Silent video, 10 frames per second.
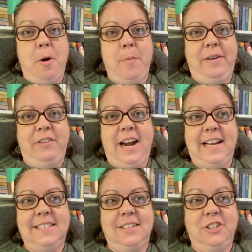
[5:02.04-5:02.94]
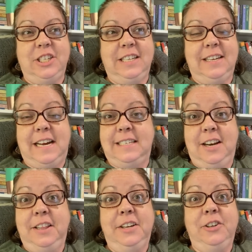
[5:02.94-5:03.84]
home on Fridays and she got
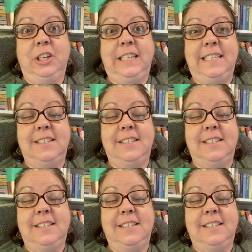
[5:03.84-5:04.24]
done a little early.